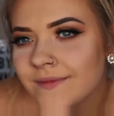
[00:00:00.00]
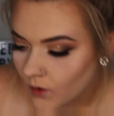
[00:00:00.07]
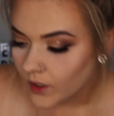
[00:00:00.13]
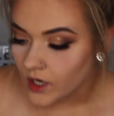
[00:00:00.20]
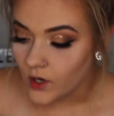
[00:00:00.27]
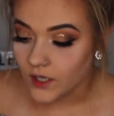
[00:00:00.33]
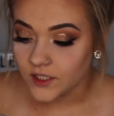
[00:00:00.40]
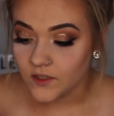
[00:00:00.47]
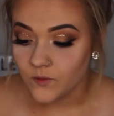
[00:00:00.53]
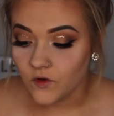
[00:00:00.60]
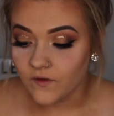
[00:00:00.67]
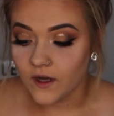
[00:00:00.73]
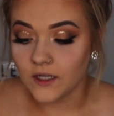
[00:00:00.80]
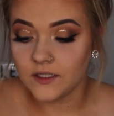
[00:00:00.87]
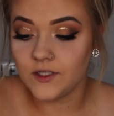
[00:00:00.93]
we're going to move
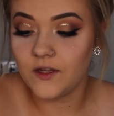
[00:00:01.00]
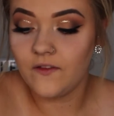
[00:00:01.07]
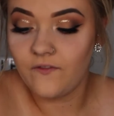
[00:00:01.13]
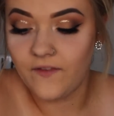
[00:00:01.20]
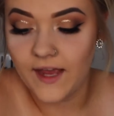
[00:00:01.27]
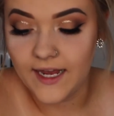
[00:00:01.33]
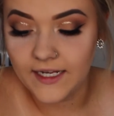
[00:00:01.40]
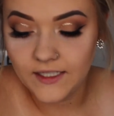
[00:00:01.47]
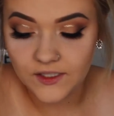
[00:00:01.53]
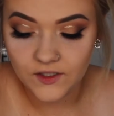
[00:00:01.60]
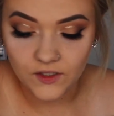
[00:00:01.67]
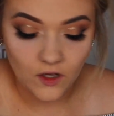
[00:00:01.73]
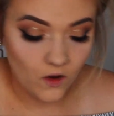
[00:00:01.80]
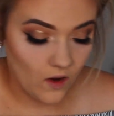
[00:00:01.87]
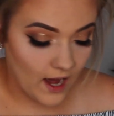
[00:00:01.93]
on to the face.
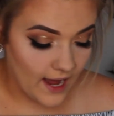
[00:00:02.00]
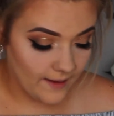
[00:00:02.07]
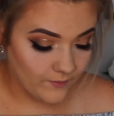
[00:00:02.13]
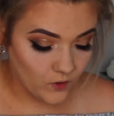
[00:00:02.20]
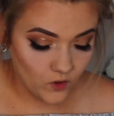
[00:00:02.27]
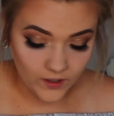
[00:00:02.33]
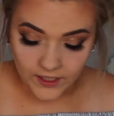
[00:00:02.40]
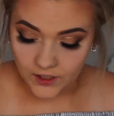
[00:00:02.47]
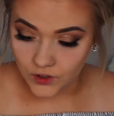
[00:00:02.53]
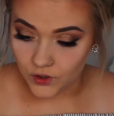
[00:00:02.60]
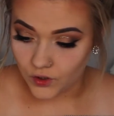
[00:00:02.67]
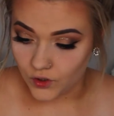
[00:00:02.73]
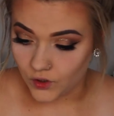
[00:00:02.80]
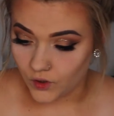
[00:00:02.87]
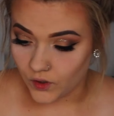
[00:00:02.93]
So I'm going
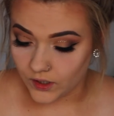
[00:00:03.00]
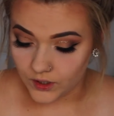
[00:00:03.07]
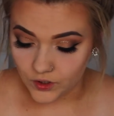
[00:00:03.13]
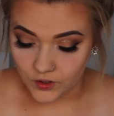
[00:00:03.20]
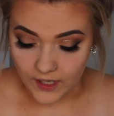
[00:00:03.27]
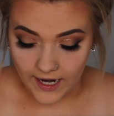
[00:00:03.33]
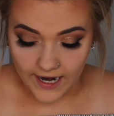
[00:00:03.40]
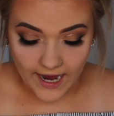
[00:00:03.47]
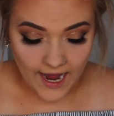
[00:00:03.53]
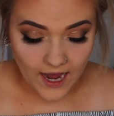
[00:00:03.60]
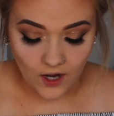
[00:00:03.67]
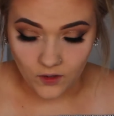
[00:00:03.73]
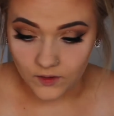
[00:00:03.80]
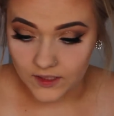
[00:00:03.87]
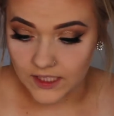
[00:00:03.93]
to try
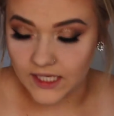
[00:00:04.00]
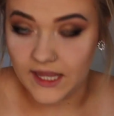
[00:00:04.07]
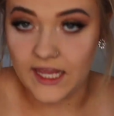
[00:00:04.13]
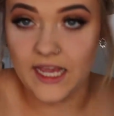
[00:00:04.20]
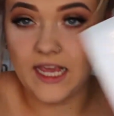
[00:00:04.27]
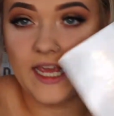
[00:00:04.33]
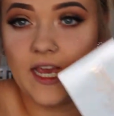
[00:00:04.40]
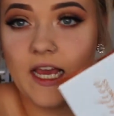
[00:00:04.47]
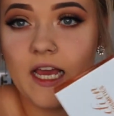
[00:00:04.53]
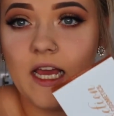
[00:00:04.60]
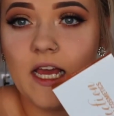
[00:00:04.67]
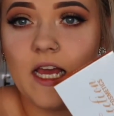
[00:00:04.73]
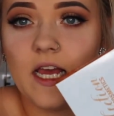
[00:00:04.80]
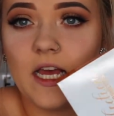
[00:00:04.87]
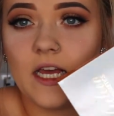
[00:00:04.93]
out the
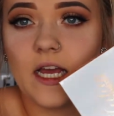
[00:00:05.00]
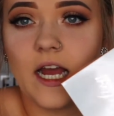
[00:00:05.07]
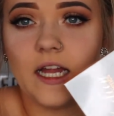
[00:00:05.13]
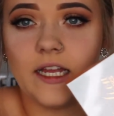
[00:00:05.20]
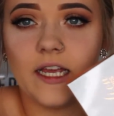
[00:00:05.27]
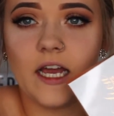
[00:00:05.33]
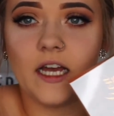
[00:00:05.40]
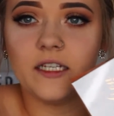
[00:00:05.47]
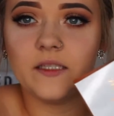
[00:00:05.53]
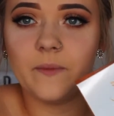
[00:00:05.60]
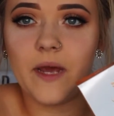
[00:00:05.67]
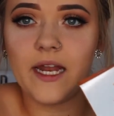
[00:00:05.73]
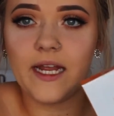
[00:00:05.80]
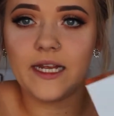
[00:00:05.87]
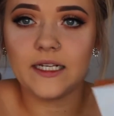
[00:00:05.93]
Kylie
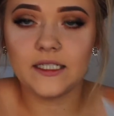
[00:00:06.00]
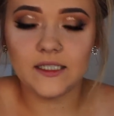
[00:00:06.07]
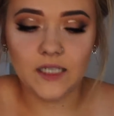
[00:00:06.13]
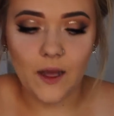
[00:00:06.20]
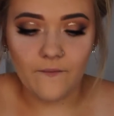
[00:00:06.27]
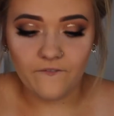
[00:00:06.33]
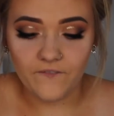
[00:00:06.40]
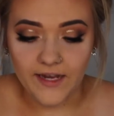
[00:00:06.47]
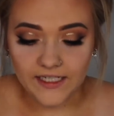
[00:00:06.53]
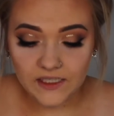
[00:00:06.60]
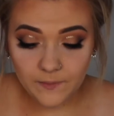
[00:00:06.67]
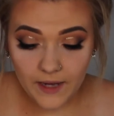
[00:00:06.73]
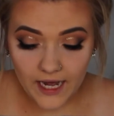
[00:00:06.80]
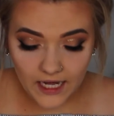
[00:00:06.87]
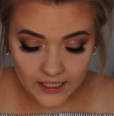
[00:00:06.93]
Cosmetics face
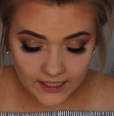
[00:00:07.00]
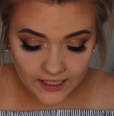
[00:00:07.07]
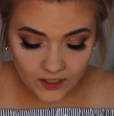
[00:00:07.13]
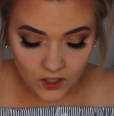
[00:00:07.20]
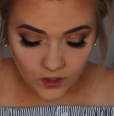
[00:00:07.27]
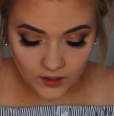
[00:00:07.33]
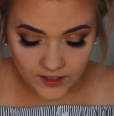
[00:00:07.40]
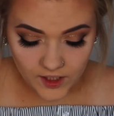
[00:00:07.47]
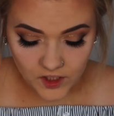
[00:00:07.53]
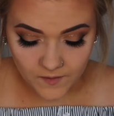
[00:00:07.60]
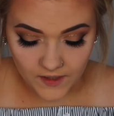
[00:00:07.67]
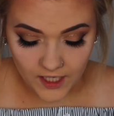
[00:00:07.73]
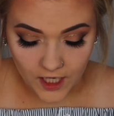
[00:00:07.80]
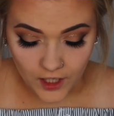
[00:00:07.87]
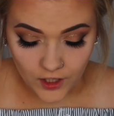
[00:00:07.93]
palette, or excuse me,